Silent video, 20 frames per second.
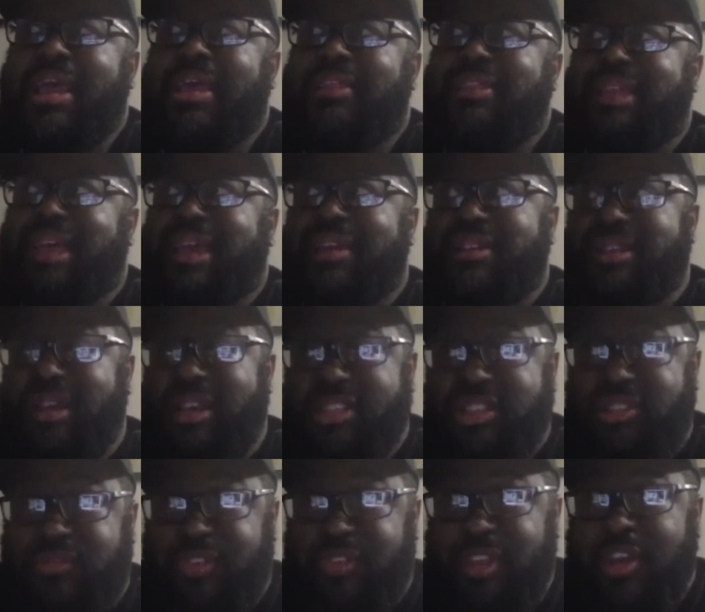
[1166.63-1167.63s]
that does
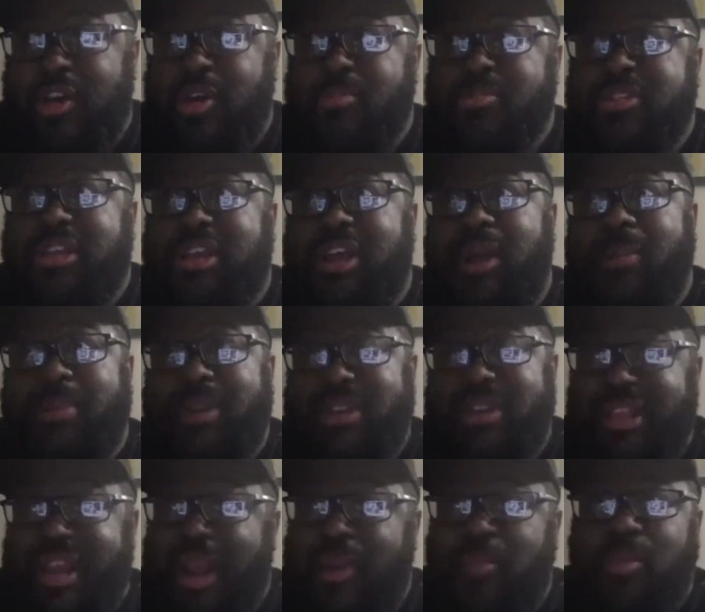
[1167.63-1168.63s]
films. The company
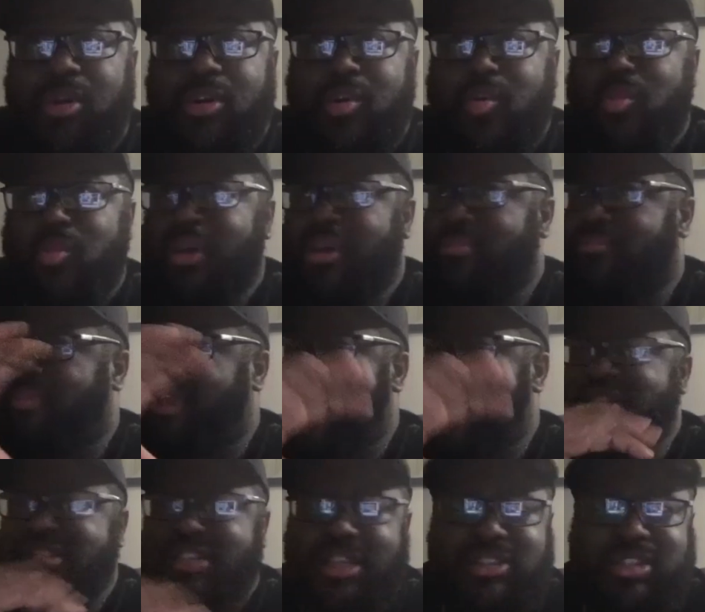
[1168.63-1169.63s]
that I'm working with
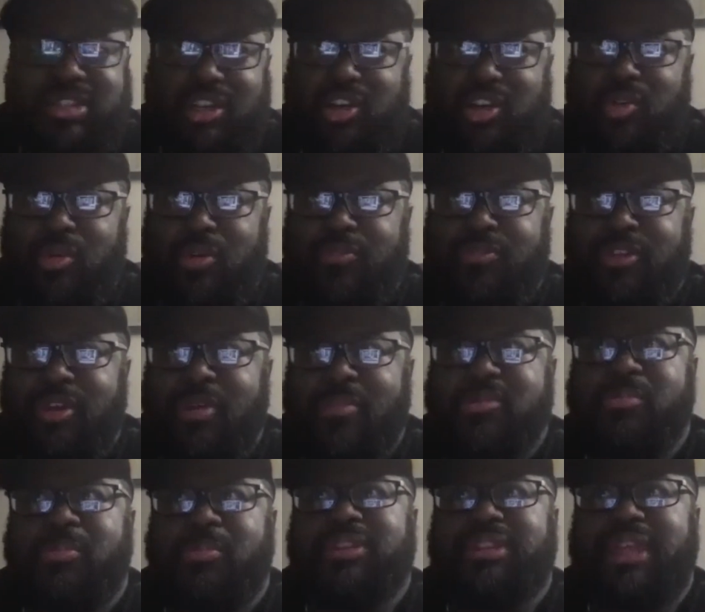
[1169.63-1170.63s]
has nothing to do with films,
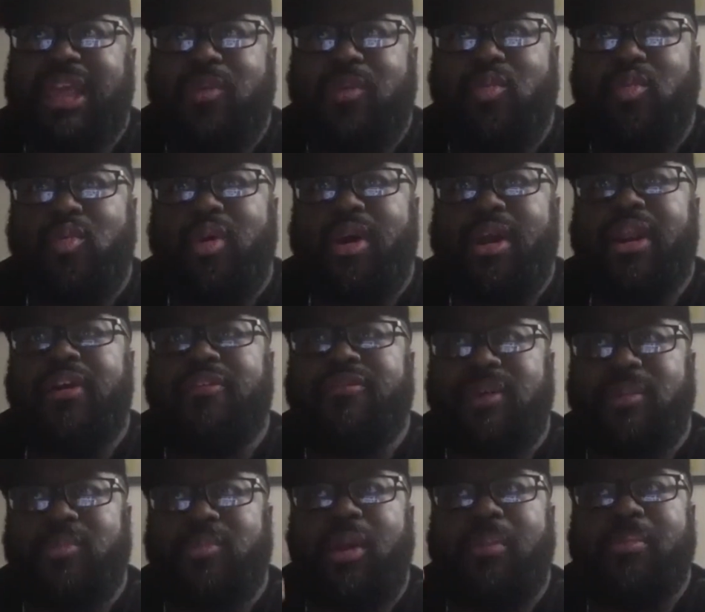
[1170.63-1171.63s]
but they want a
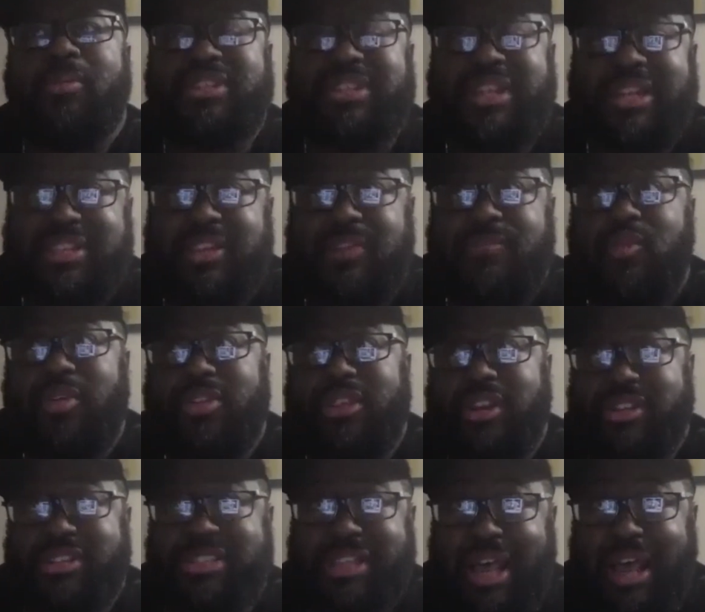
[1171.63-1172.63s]
film representative on
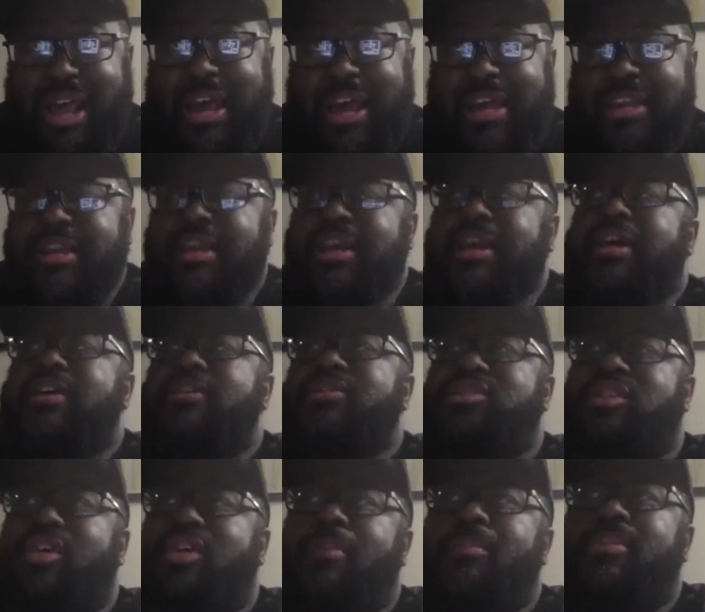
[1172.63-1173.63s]
their side.
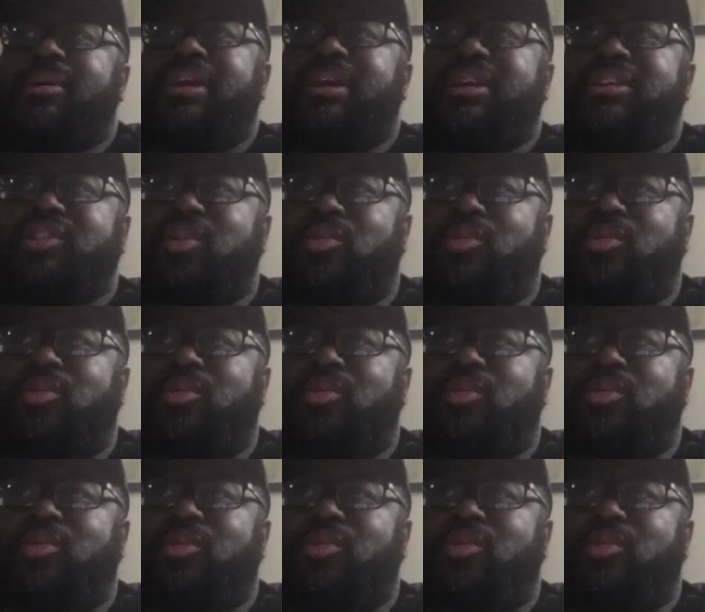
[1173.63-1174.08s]
So I'm beginning to